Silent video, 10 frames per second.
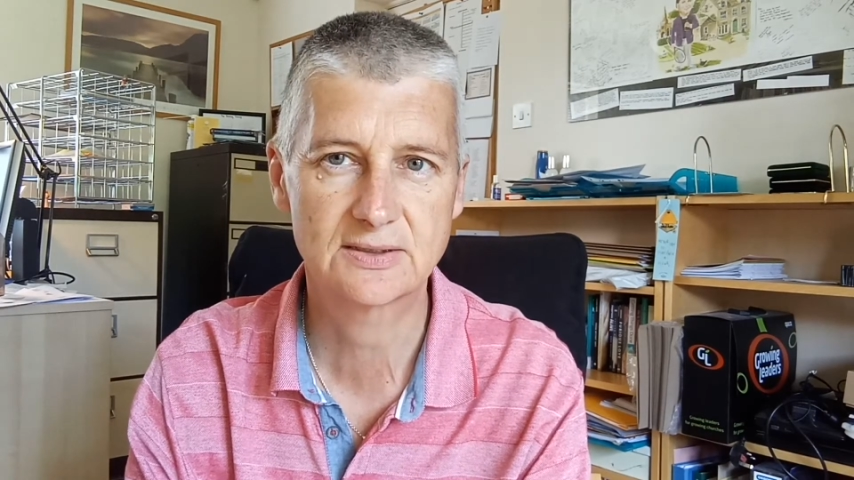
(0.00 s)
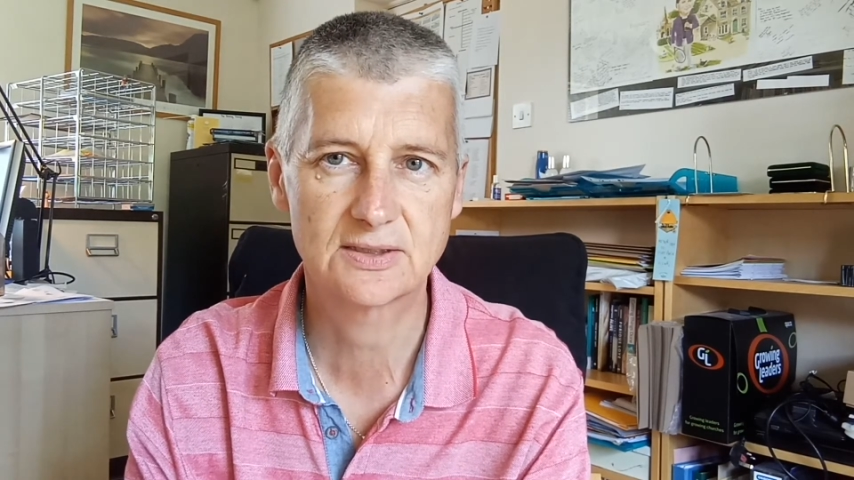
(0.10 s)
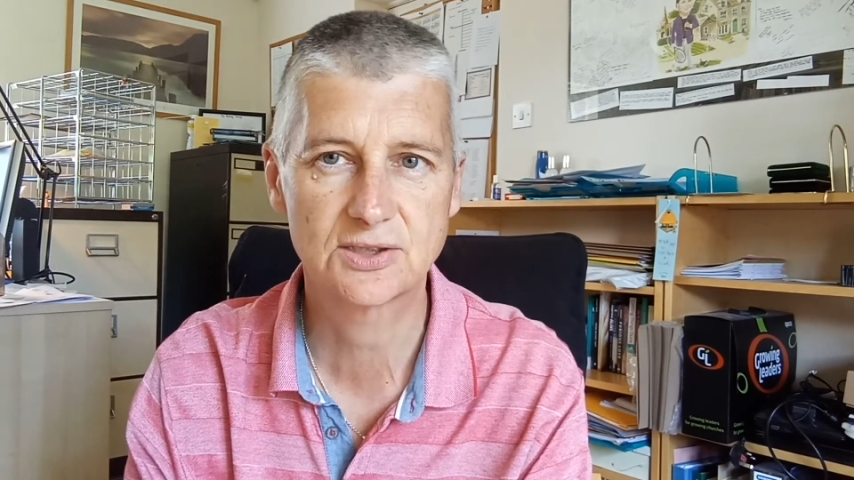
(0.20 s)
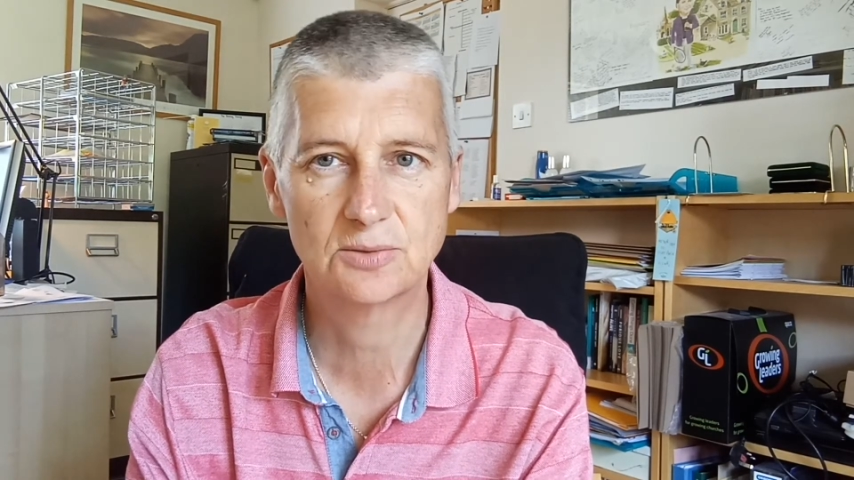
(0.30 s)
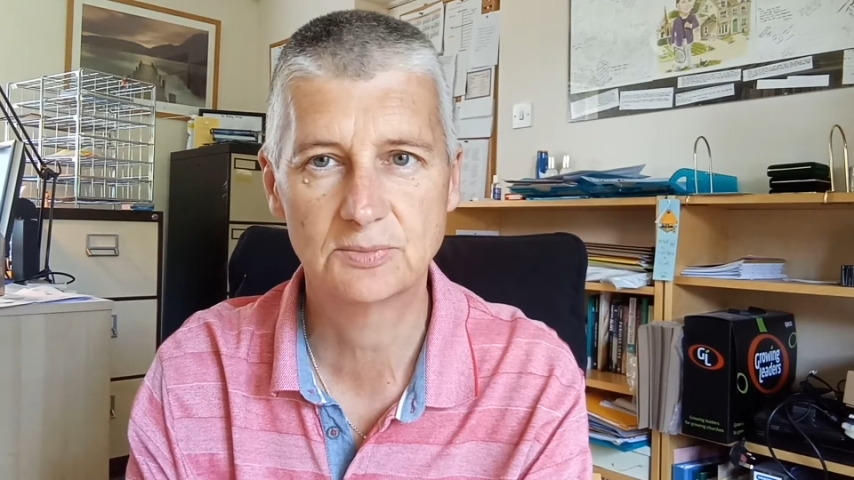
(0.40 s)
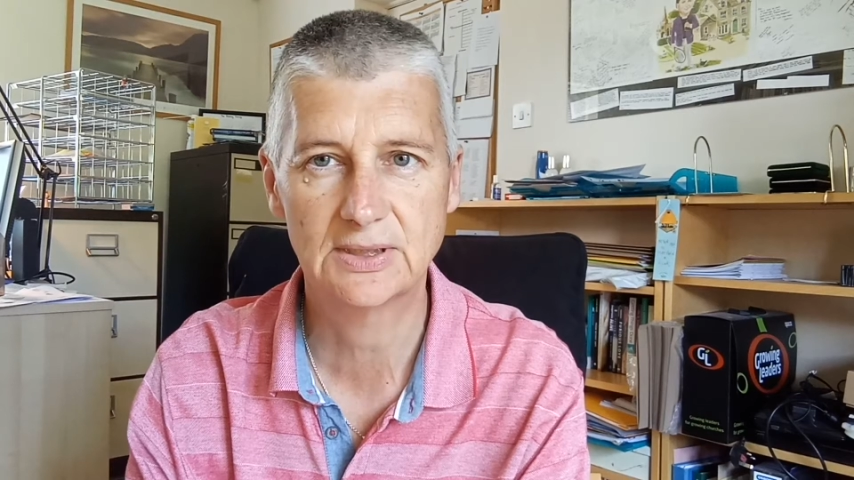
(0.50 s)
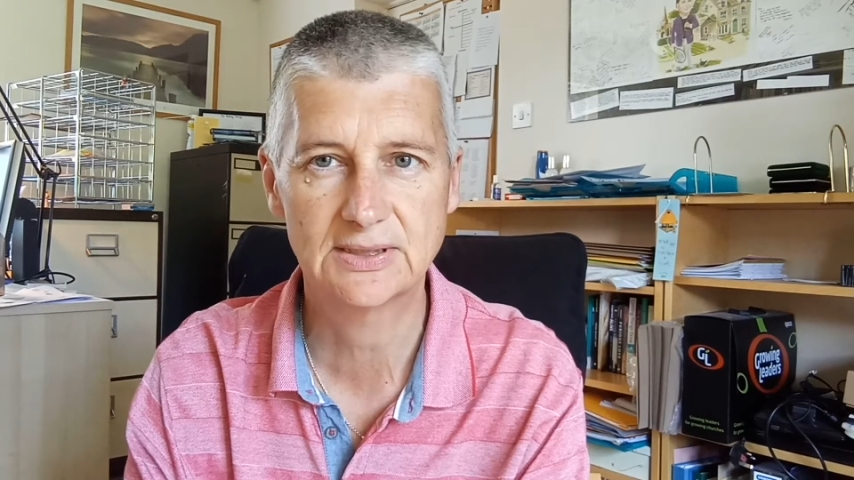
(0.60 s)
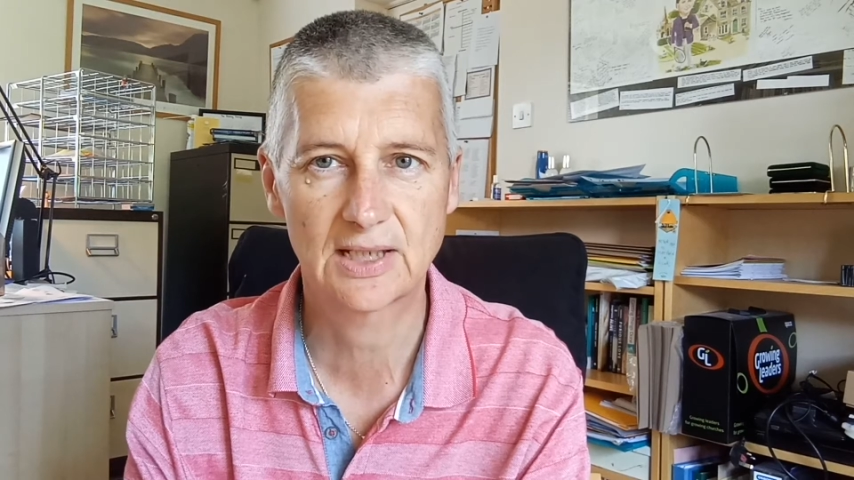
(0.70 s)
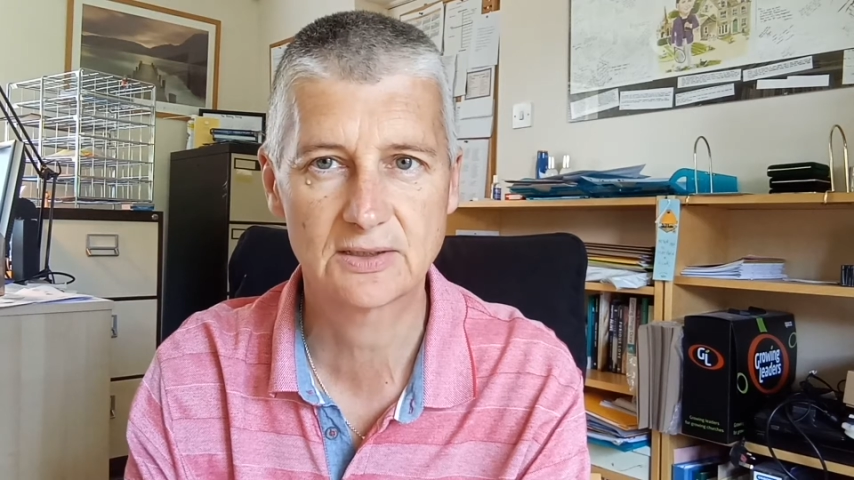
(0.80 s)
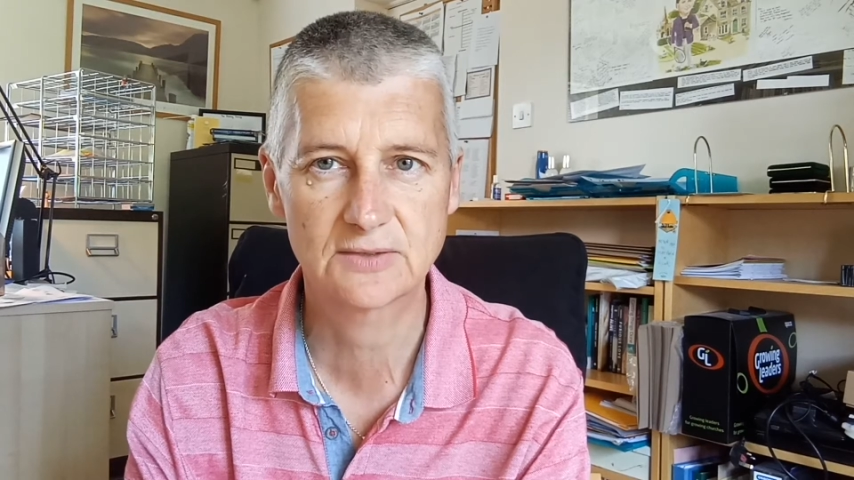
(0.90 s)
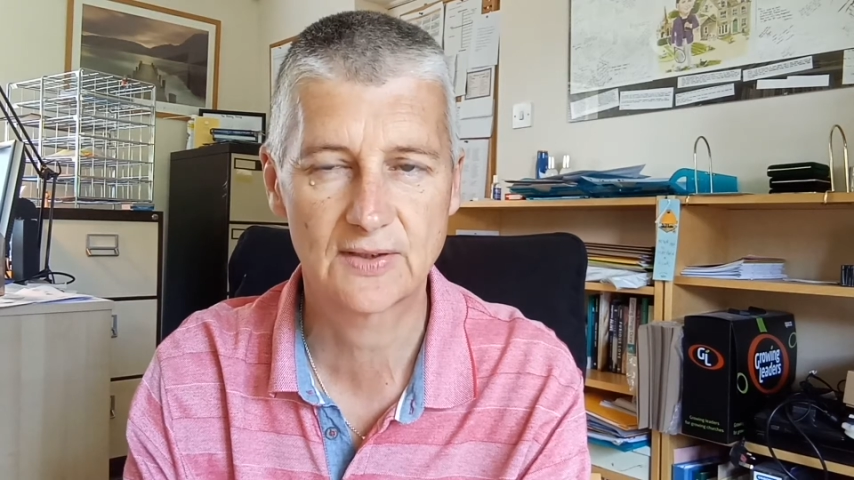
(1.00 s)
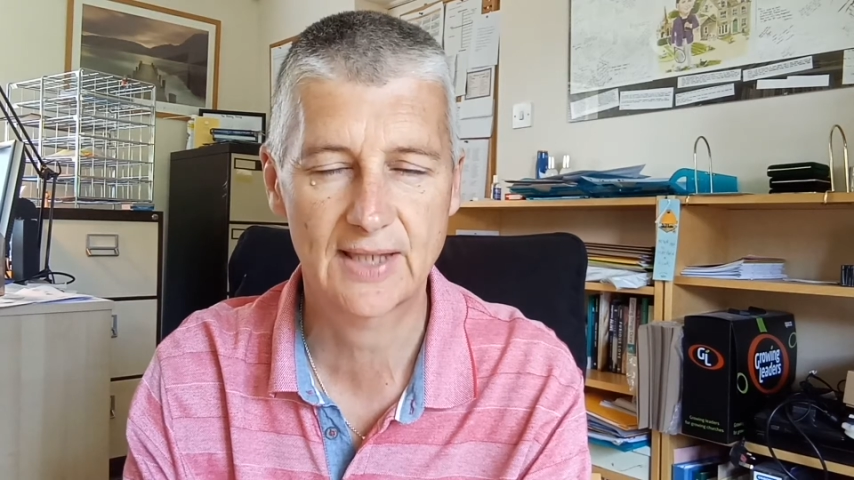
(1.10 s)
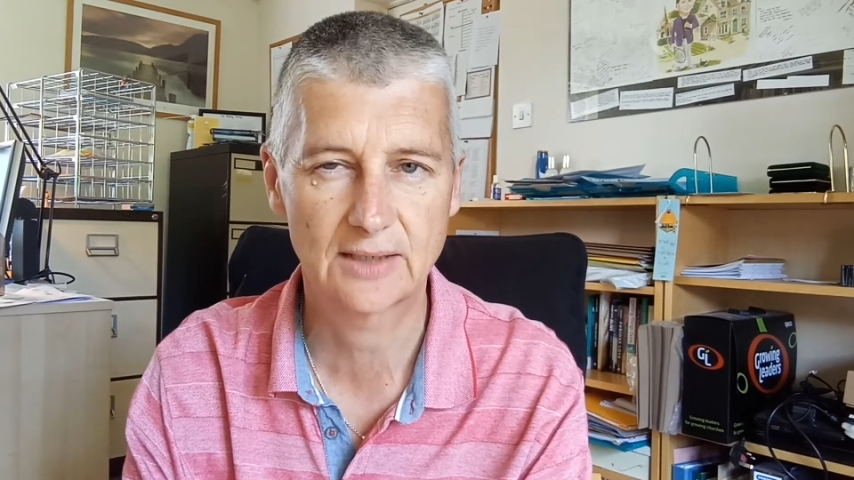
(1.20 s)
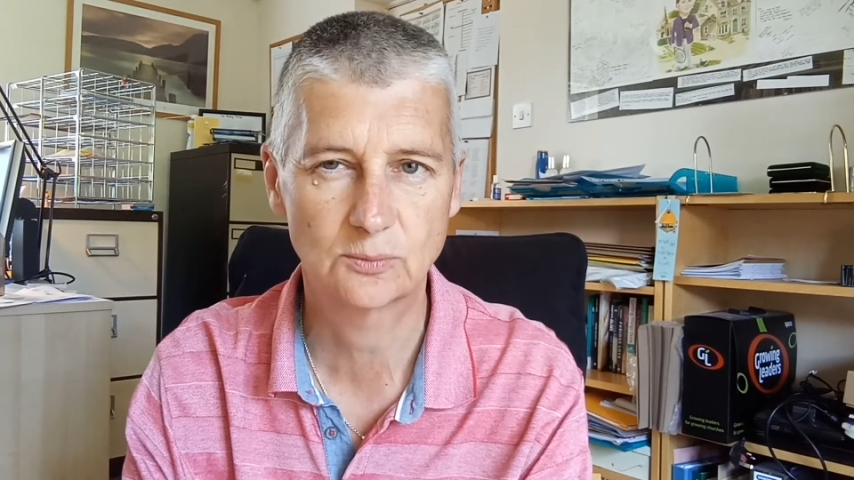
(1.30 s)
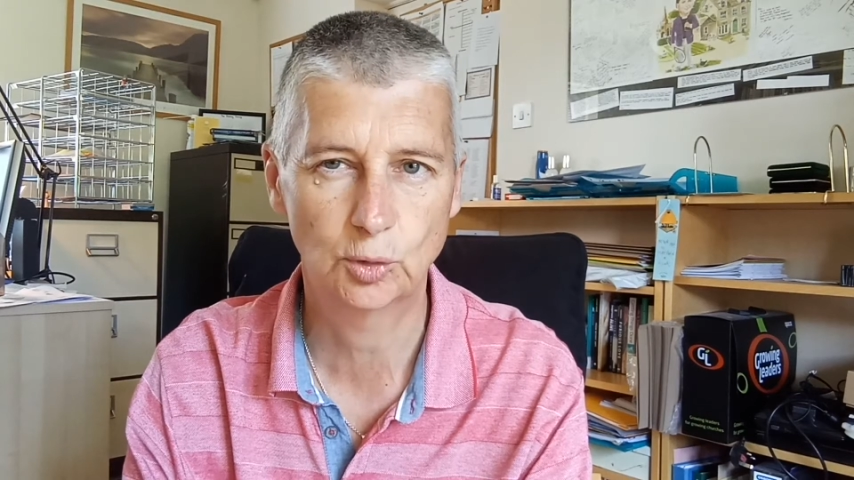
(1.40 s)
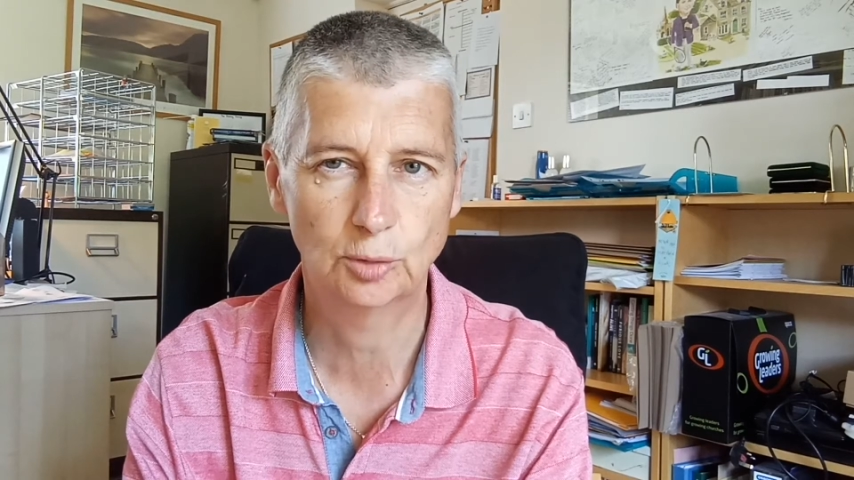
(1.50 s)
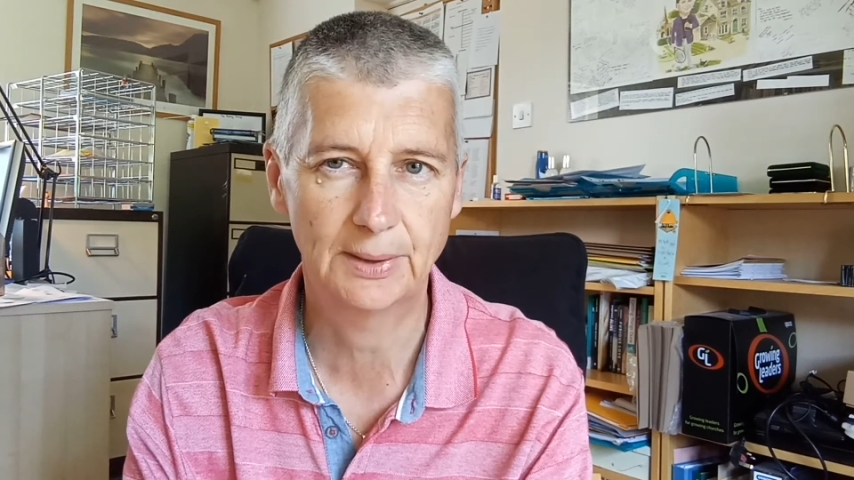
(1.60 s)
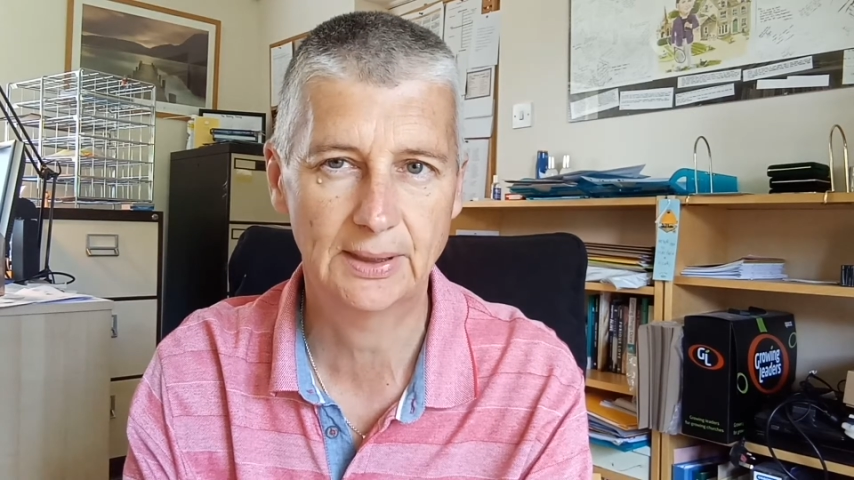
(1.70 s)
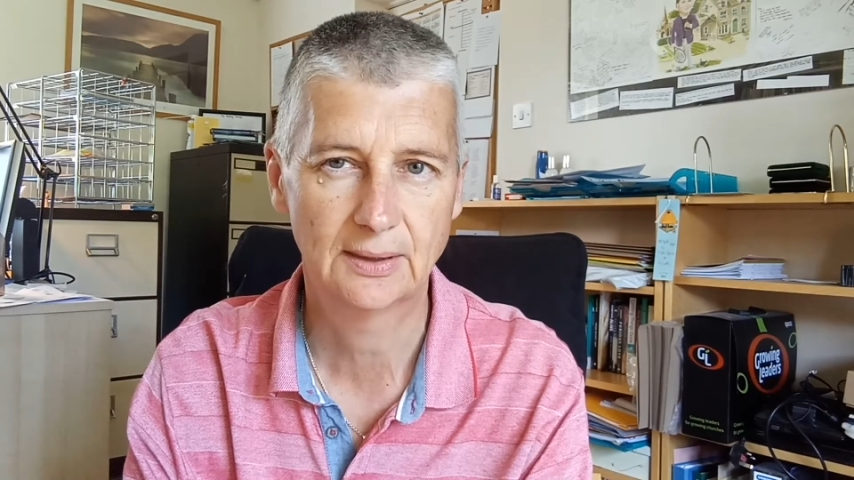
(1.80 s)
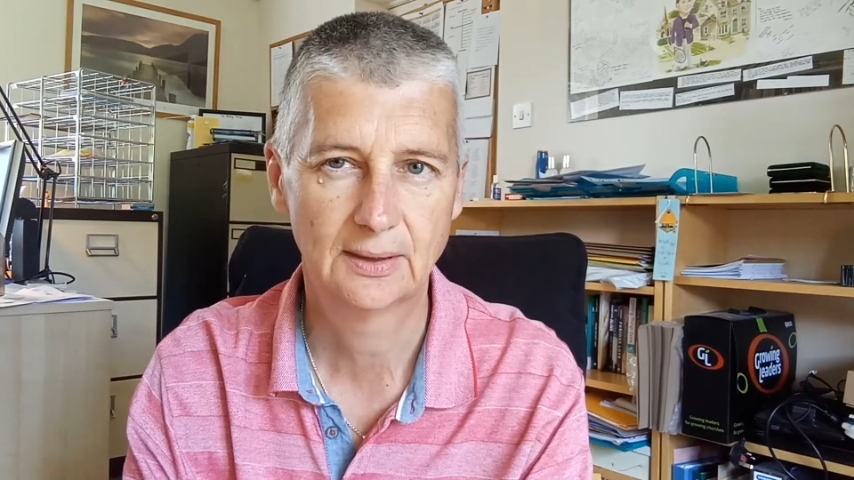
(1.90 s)
the Zoom details for that will
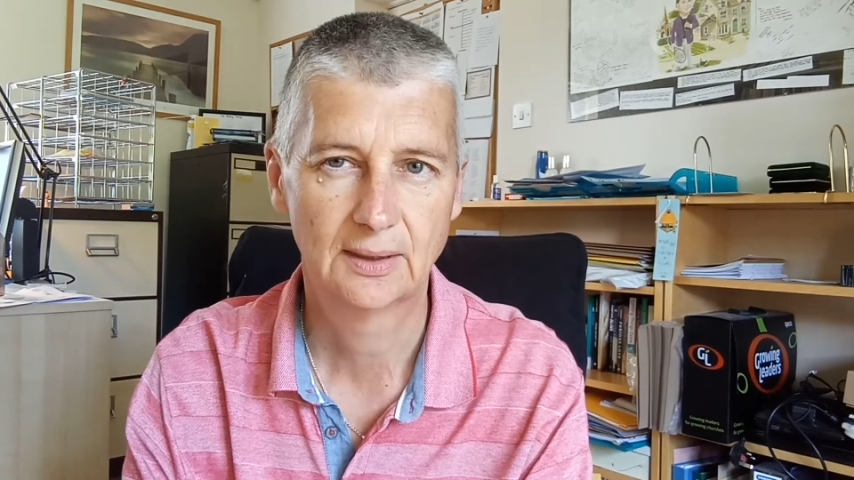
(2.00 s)
be